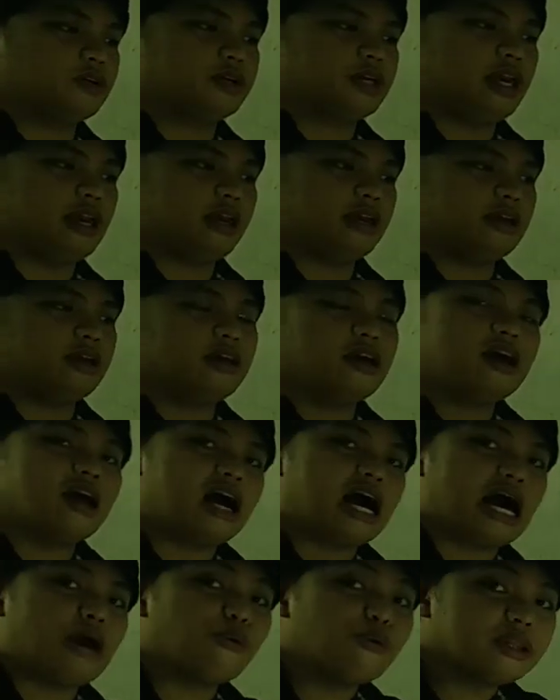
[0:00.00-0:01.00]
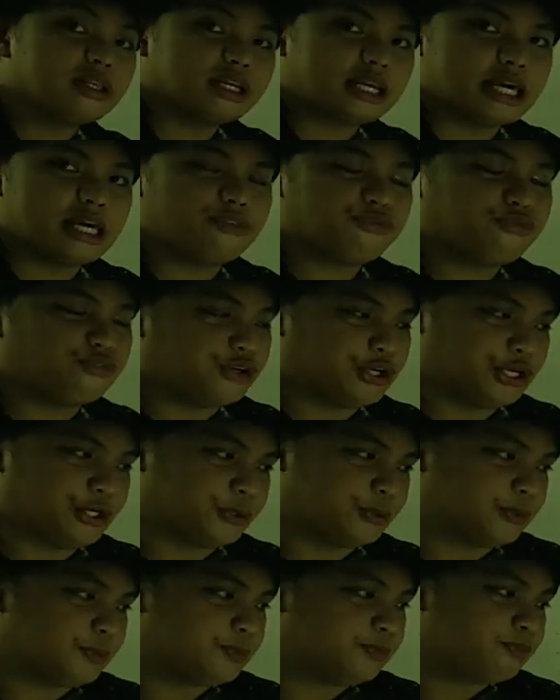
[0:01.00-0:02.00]
Okay, I will read for
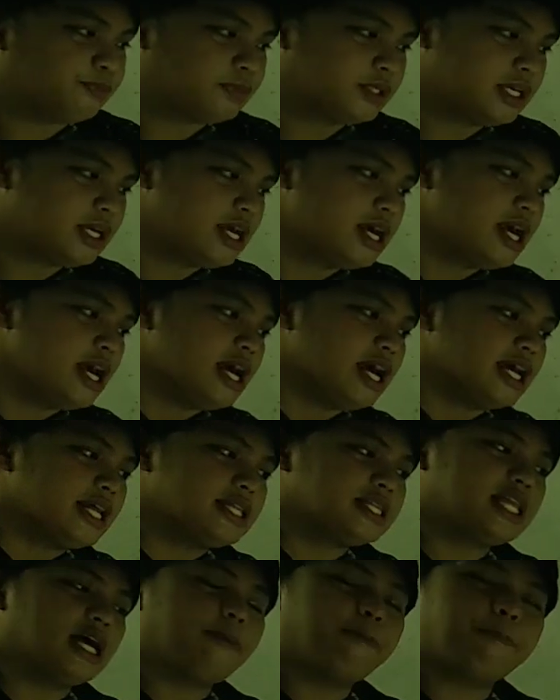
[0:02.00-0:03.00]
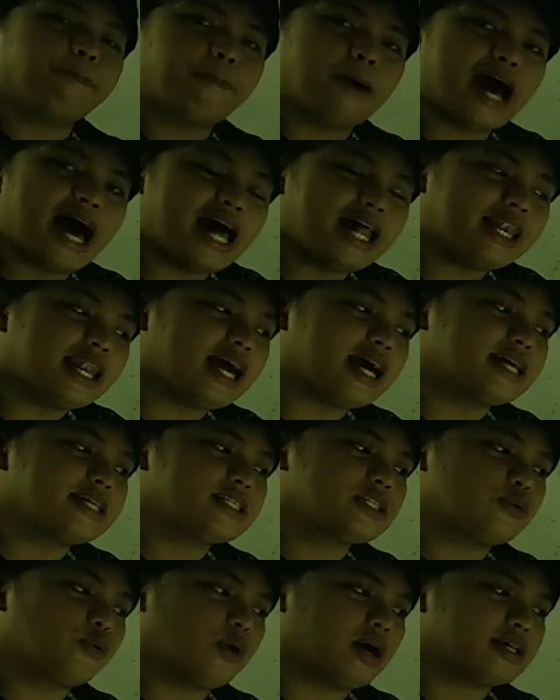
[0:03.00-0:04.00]
you. The
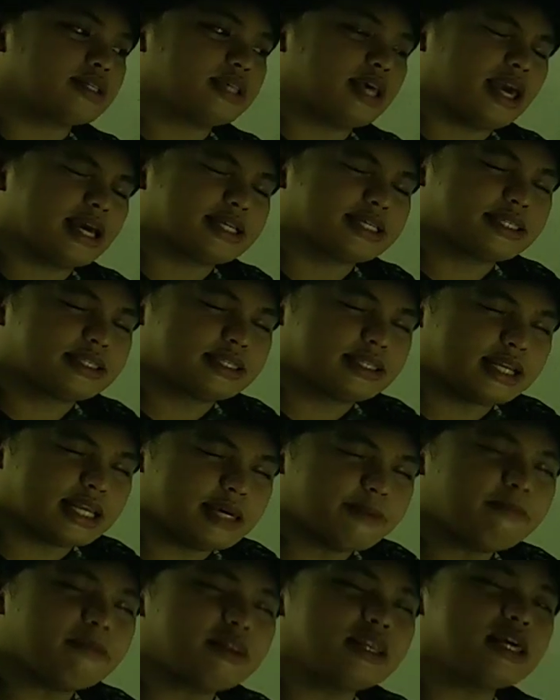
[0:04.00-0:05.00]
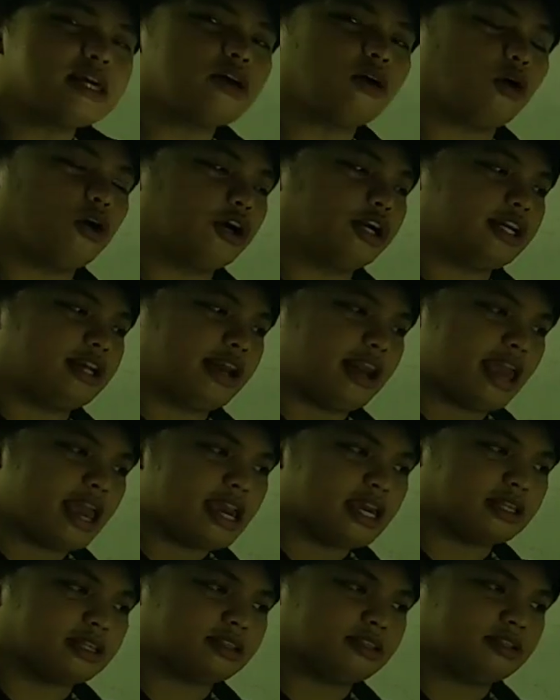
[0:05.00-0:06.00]
palace was extremely
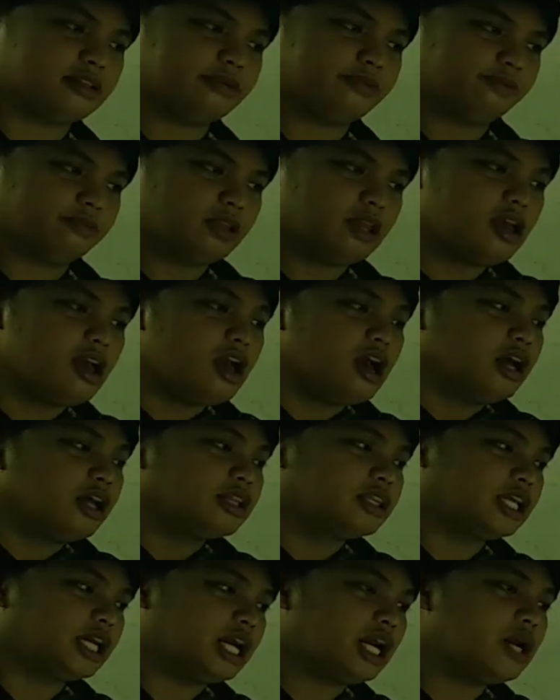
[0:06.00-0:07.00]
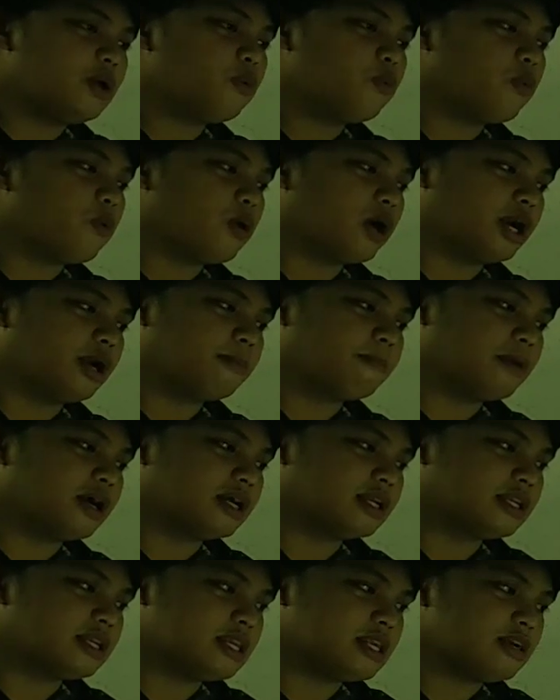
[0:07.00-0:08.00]
ornate. There were
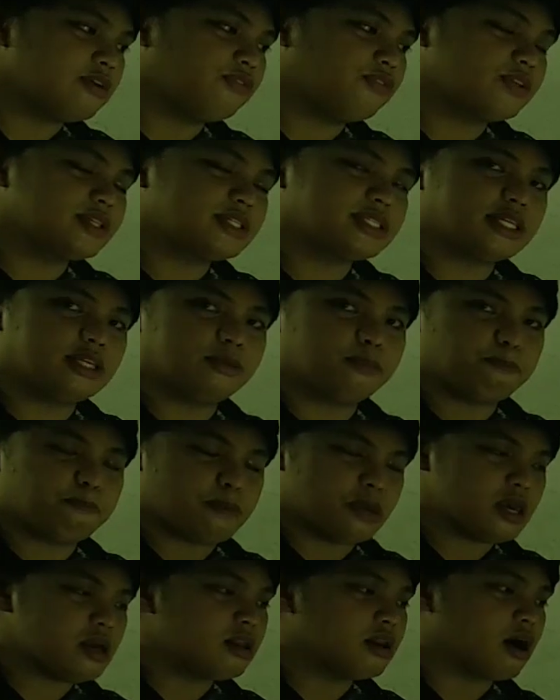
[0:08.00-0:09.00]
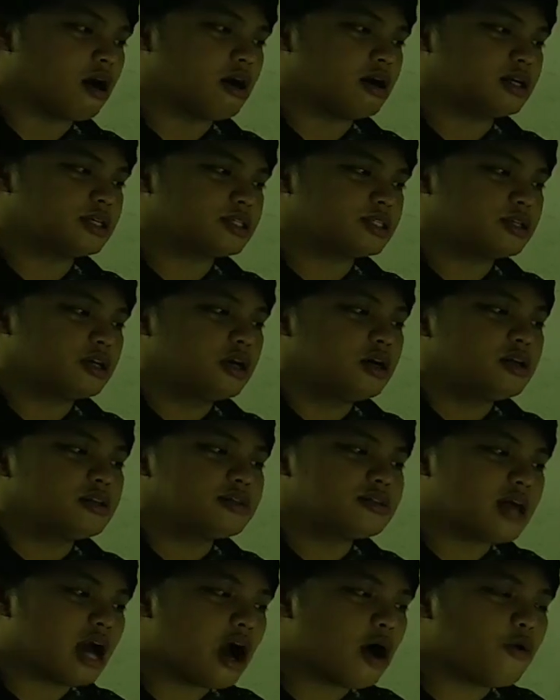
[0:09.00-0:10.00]
magnificent pillars
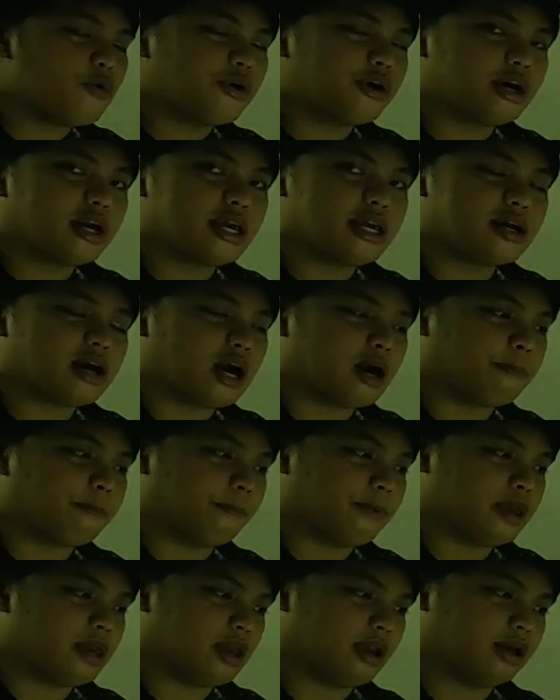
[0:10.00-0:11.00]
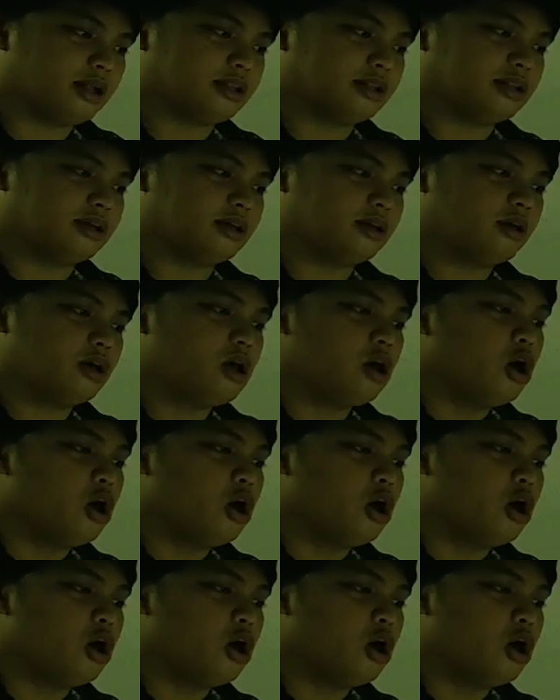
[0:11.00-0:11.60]
towering uphill.